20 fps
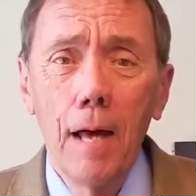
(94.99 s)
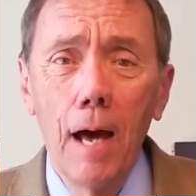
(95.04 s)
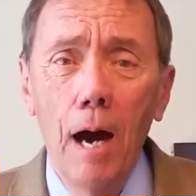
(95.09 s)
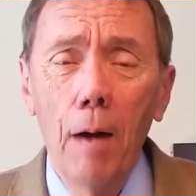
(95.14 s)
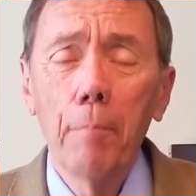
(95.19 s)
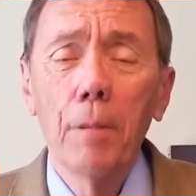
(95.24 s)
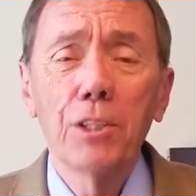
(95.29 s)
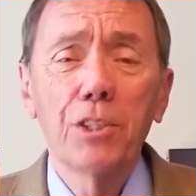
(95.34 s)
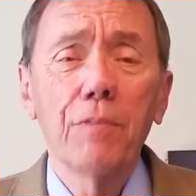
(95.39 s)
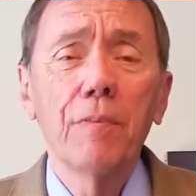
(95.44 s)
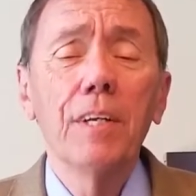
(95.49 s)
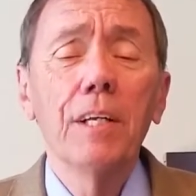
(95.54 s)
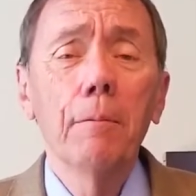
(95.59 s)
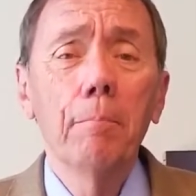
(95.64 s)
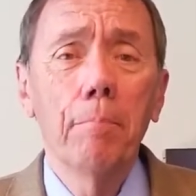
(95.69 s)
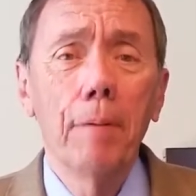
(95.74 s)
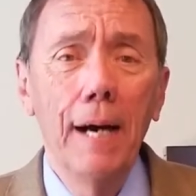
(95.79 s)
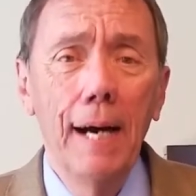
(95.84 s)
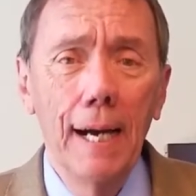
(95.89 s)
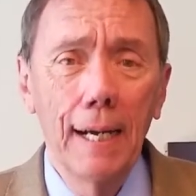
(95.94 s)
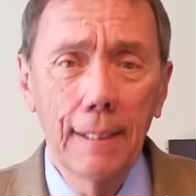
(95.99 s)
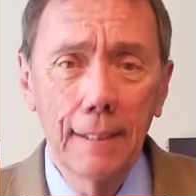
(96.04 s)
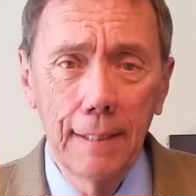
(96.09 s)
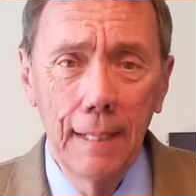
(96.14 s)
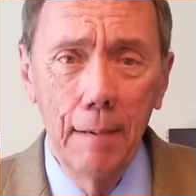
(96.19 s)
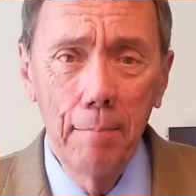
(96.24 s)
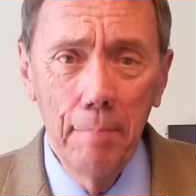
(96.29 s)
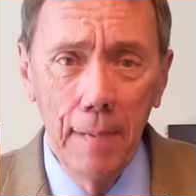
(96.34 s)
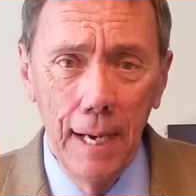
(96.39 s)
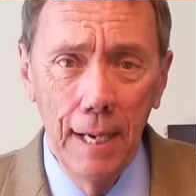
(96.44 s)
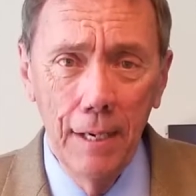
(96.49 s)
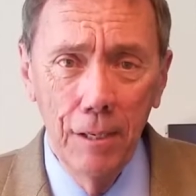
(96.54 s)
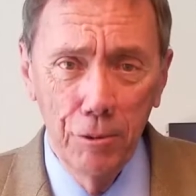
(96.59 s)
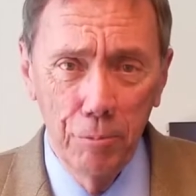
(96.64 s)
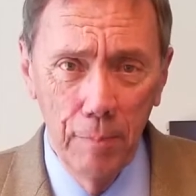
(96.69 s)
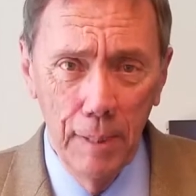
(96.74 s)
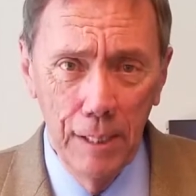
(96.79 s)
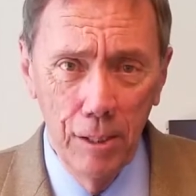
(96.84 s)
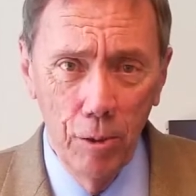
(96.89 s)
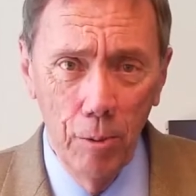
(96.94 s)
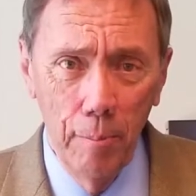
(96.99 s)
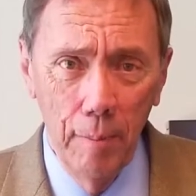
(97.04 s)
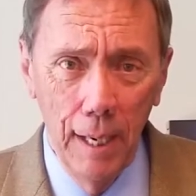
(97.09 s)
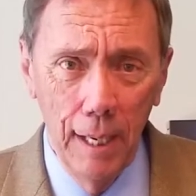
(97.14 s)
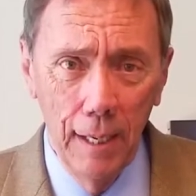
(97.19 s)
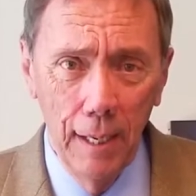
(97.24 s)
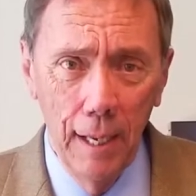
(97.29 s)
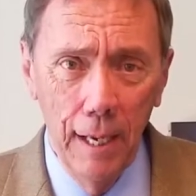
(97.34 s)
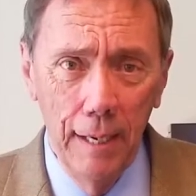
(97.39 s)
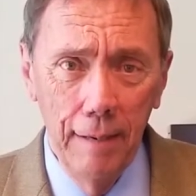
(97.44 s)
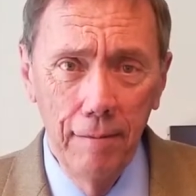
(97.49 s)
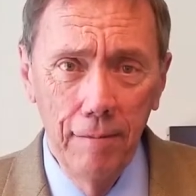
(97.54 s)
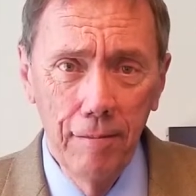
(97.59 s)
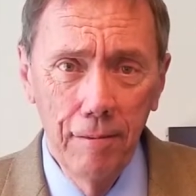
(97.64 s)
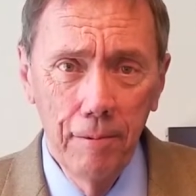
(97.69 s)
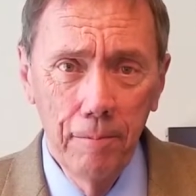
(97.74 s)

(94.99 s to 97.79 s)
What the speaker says: much of an impact that man has made on my life.